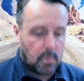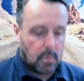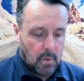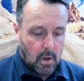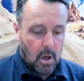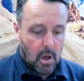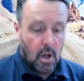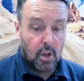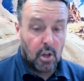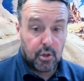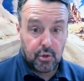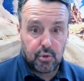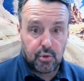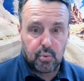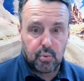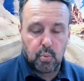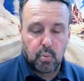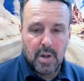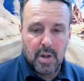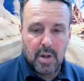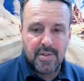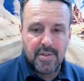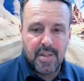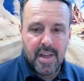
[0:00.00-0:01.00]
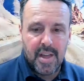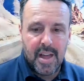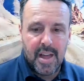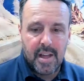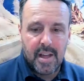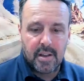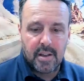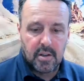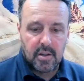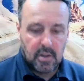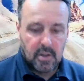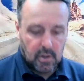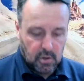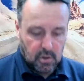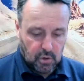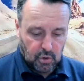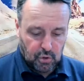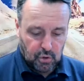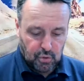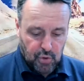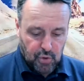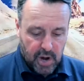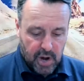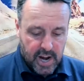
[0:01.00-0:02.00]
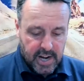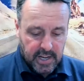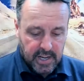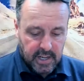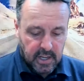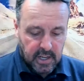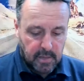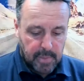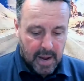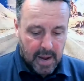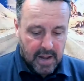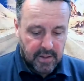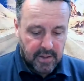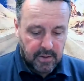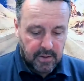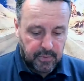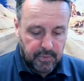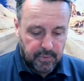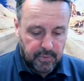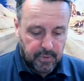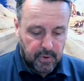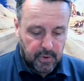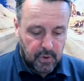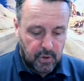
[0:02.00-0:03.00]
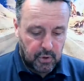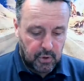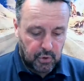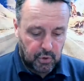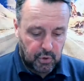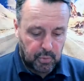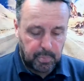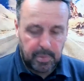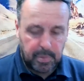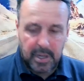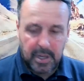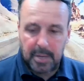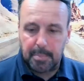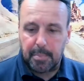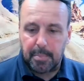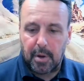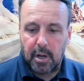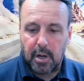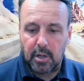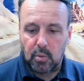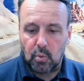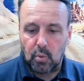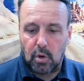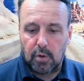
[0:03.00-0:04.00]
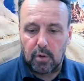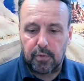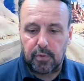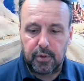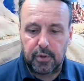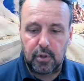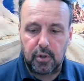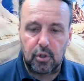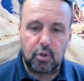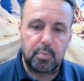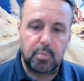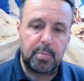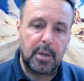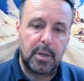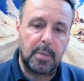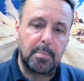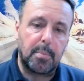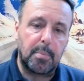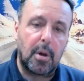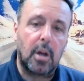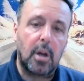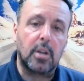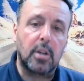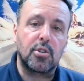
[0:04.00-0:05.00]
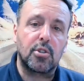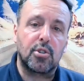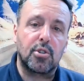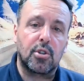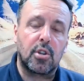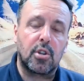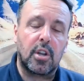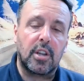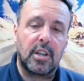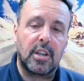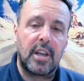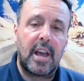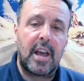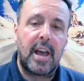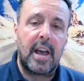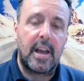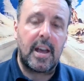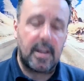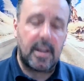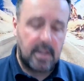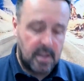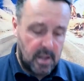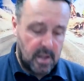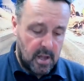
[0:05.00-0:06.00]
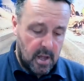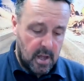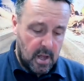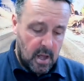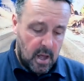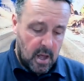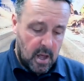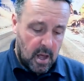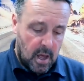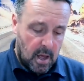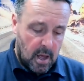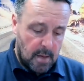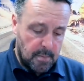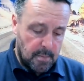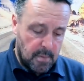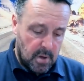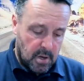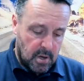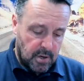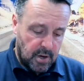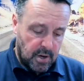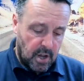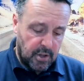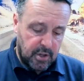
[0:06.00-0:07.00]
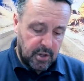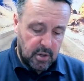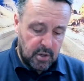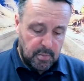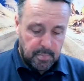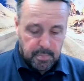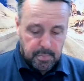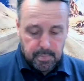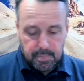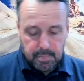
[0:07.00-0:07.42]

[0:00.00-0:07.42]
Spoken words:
us when they're training about the first big bike, what first big bike should I get? Another